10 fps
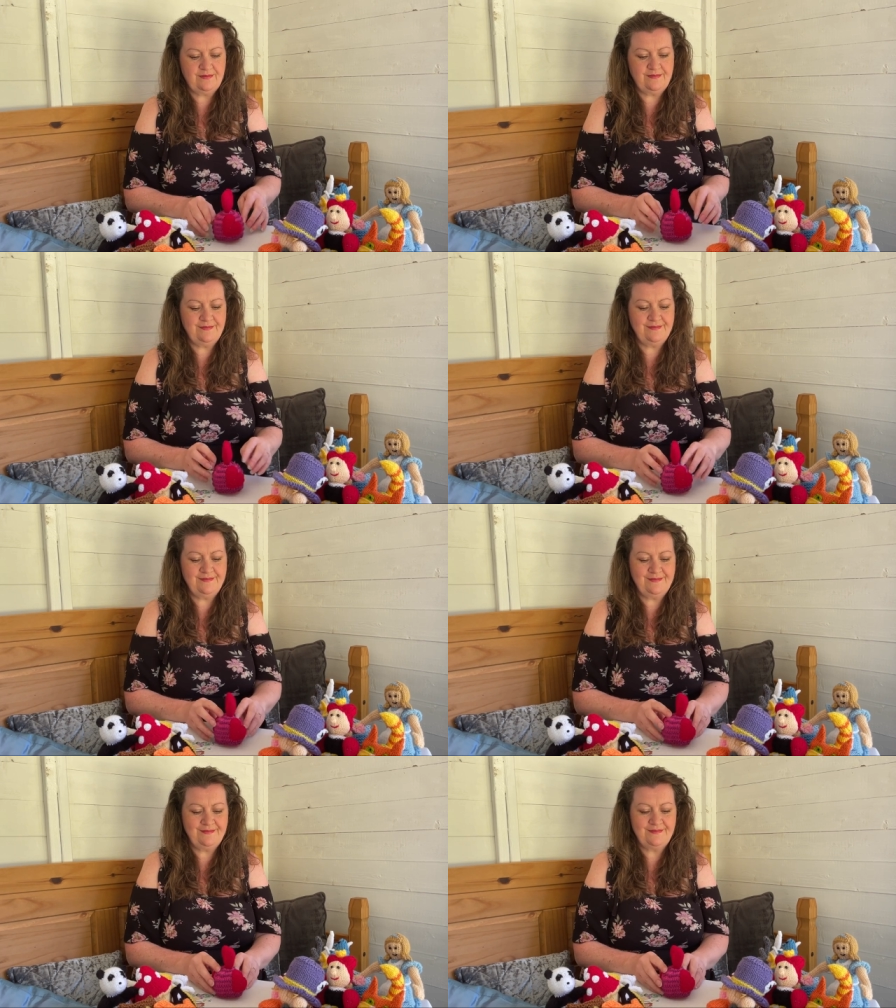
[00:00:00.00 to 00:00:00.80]

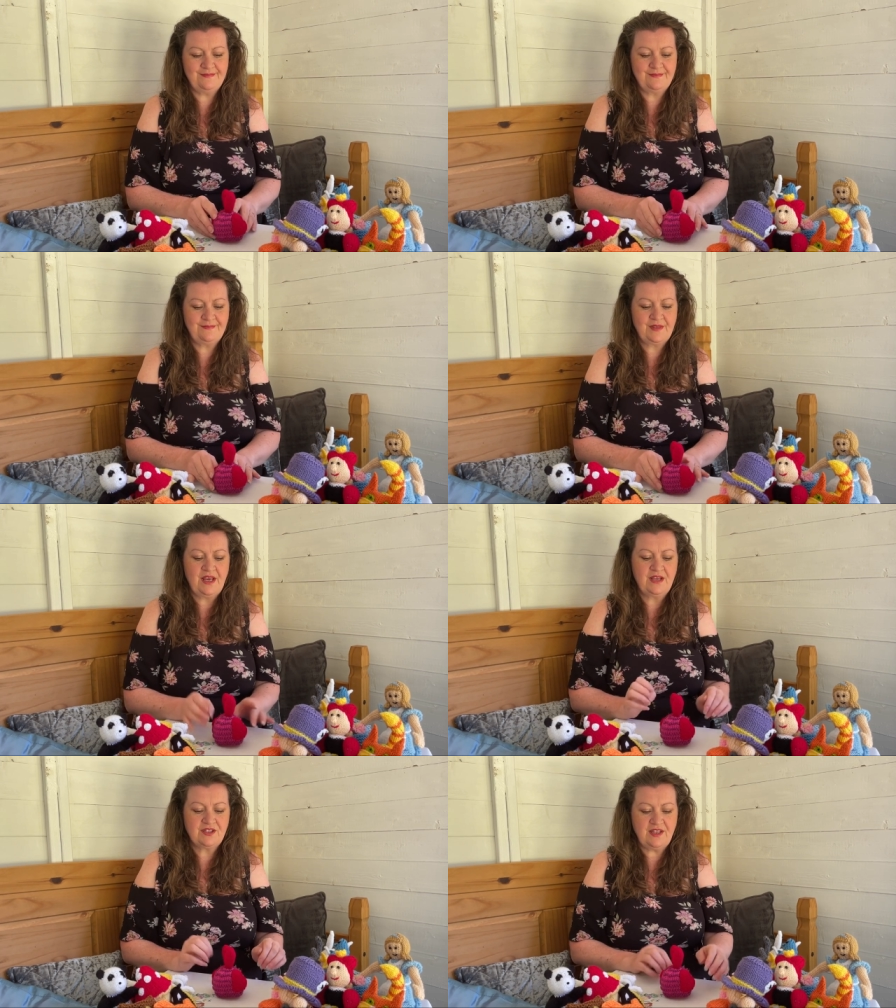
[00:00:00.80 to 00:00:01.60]
Hmm.
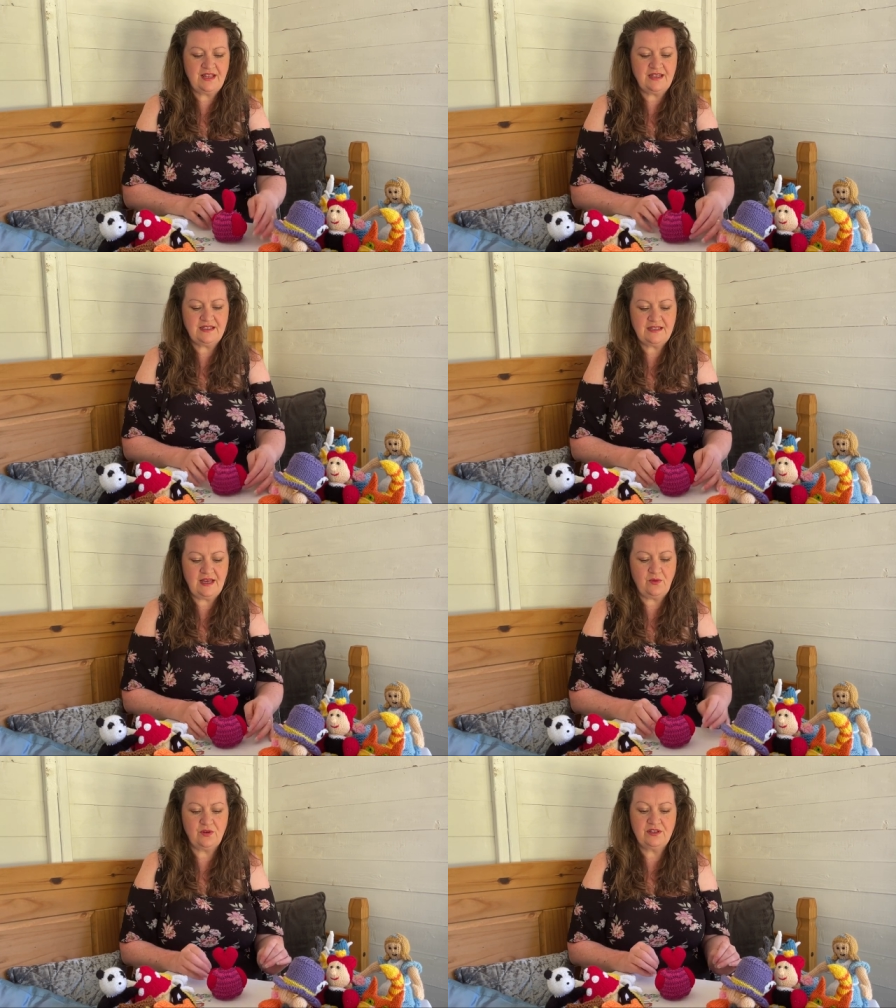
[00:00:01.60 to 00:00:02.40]
So that's
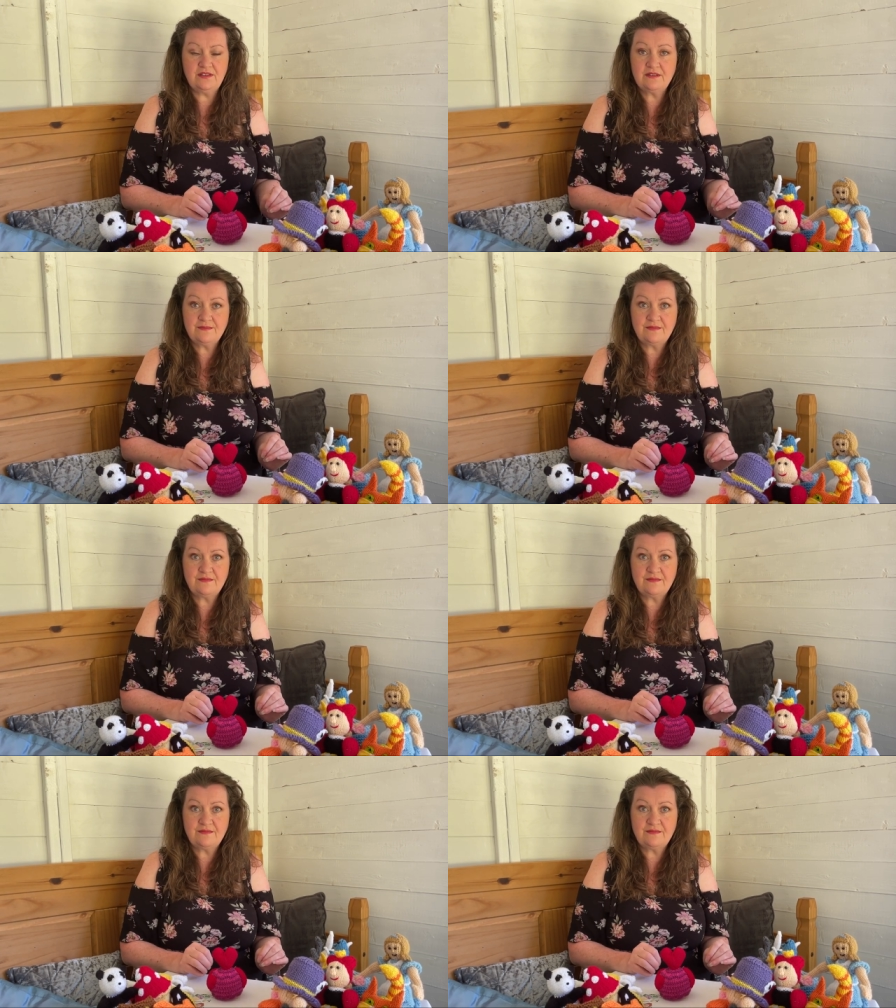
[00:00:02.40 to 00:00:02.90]
that one.